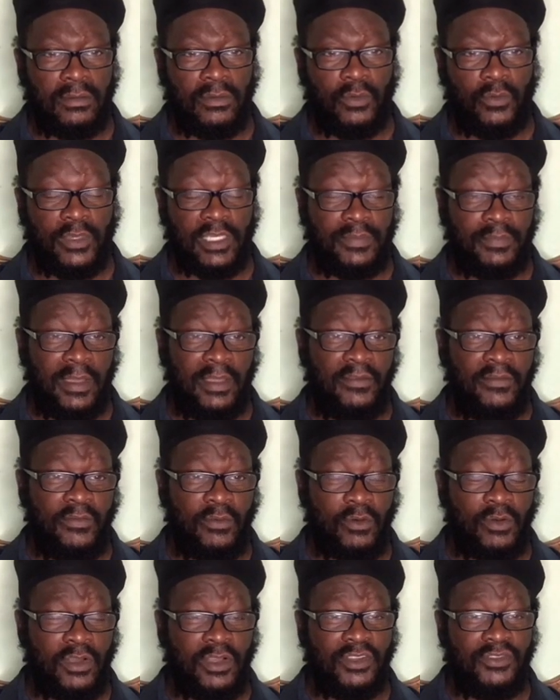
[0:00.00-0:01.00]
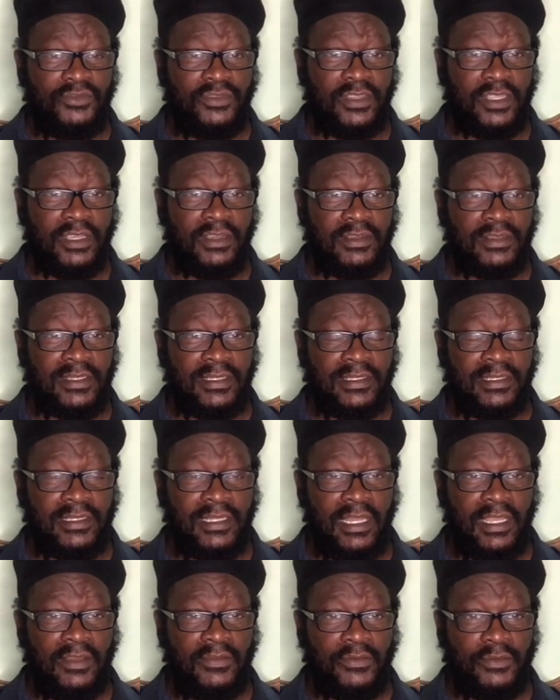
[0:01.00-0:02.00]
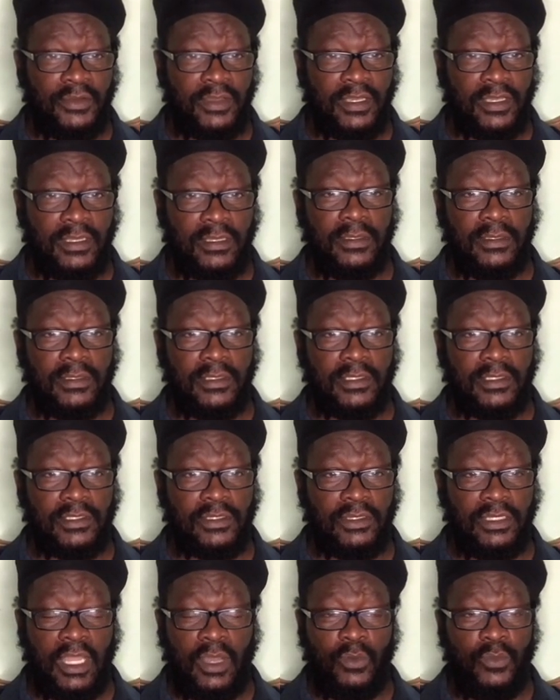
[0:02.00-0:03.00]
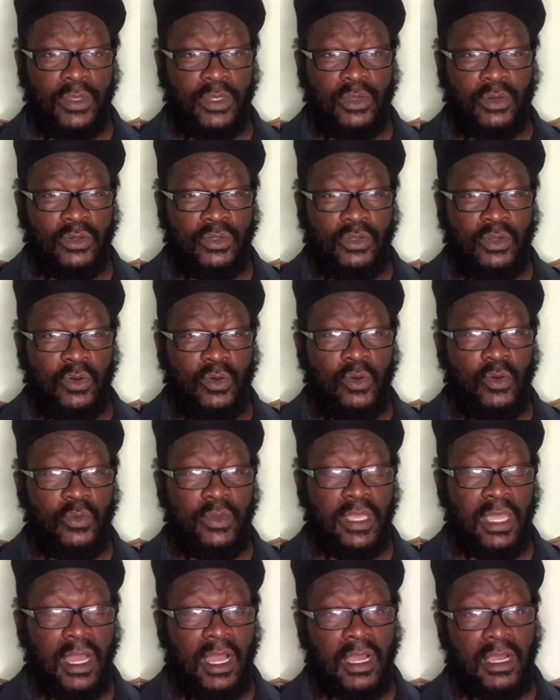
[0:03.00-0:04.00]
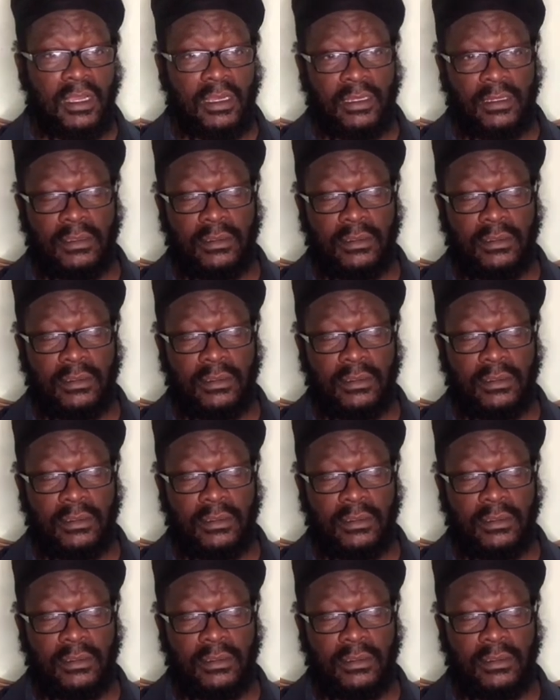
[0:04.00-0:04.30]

We spent 400 years in slavery. So now we don't know who we are.